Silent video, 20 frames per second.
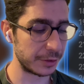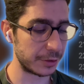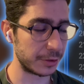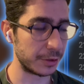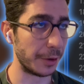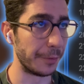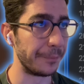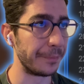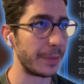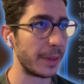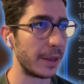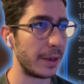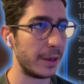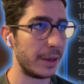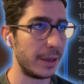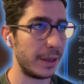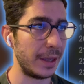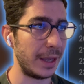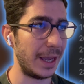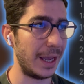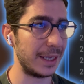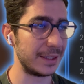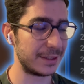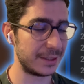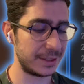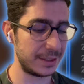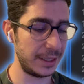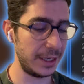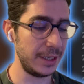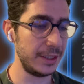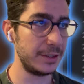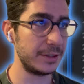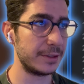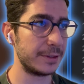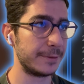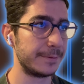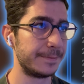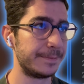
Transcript: So and state